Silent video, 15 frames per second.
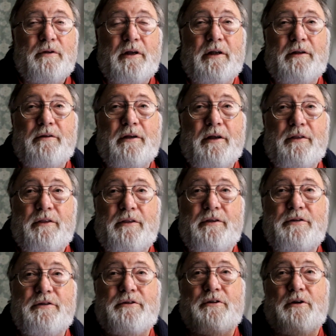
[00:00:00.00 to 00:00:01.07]
and
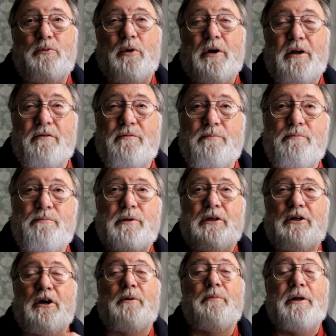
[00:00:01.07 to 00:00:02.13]
this is a way of
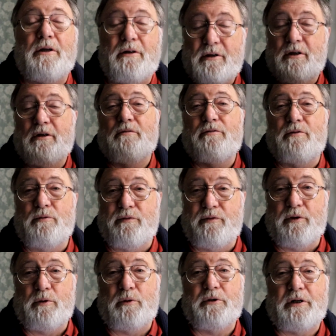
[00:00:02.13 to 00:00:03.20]
becoming
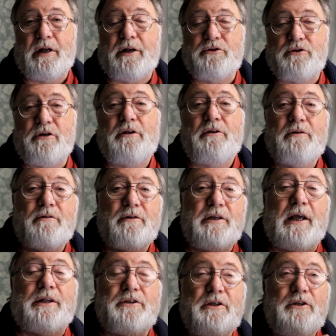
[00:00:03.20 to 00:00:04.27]
fulfilled and actually
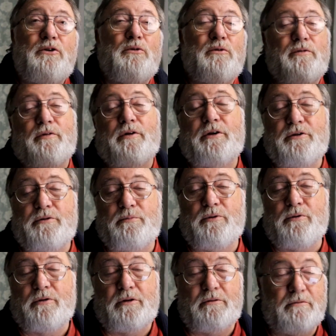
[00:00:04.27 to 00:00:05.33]
getting your first book
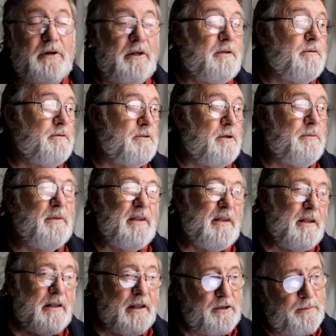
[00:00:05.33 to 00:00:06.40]
written. So
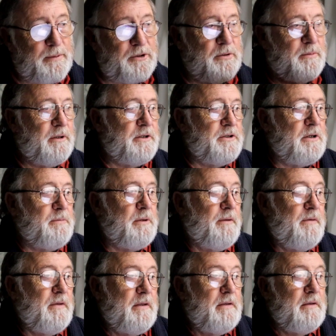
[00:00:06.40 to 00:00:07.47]
there's a possibility, but
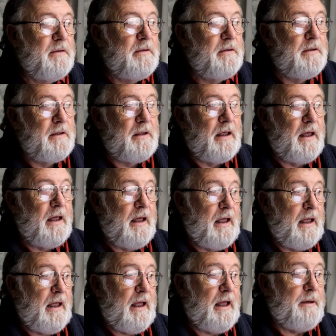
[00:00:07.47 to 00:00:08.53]

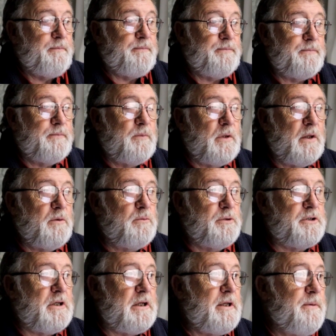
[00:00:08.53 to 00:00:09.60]
we'll
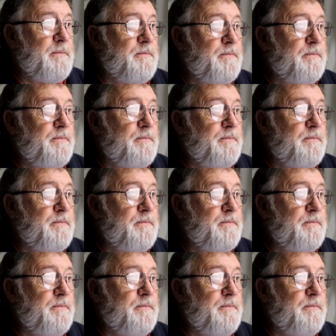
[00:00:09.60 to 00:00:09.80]
see.